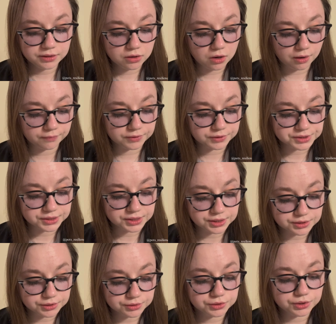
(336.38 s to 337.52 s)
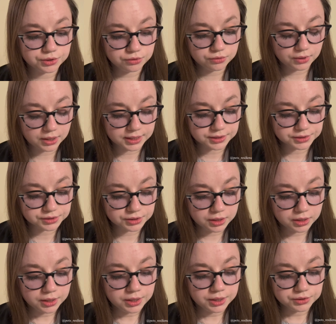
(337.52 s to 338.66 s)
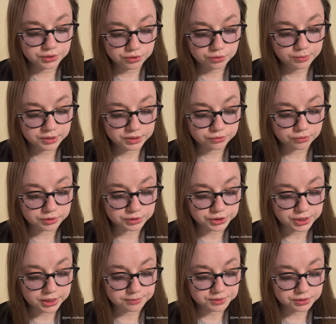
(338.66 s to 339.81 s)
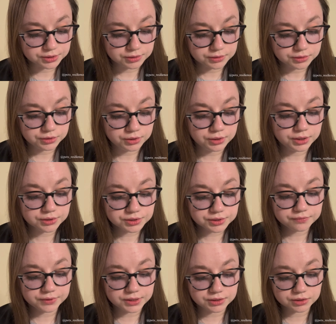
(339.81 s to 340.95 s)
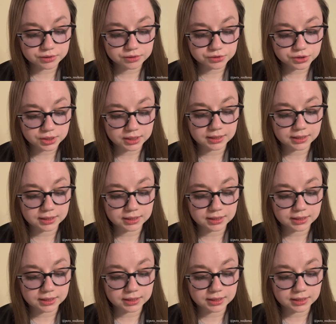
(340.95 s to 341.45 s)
conferences, two grants, two mentorships, two years of research in